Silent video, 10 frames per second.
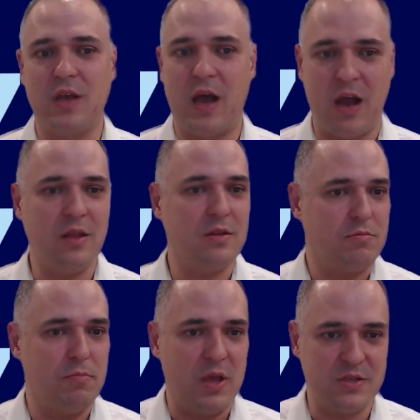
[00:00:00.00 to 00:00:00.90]
height,
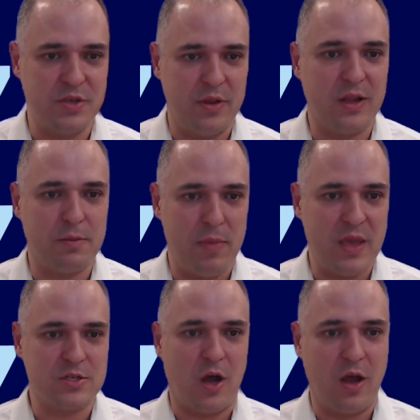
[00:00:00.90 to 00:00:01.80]
because it's
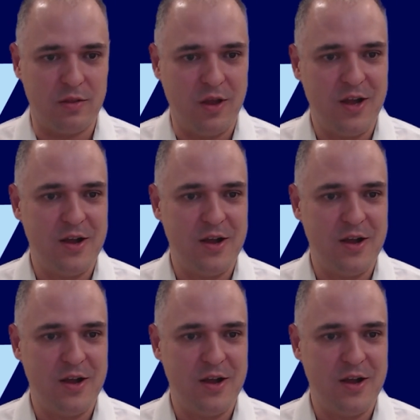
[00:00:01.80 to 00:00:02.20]
based on